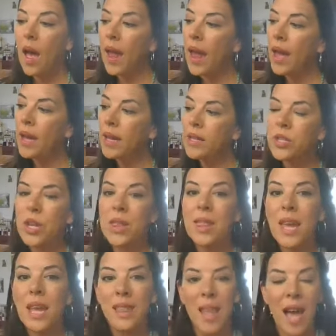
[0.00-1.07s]
and
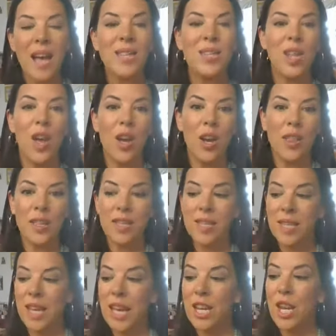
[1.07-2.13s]
they last long on the
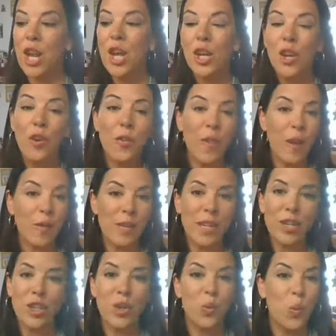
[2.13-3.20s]
skin. Your
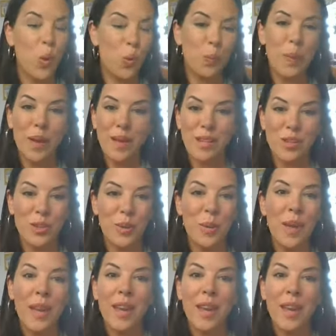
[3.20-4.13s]
foundation won't budge.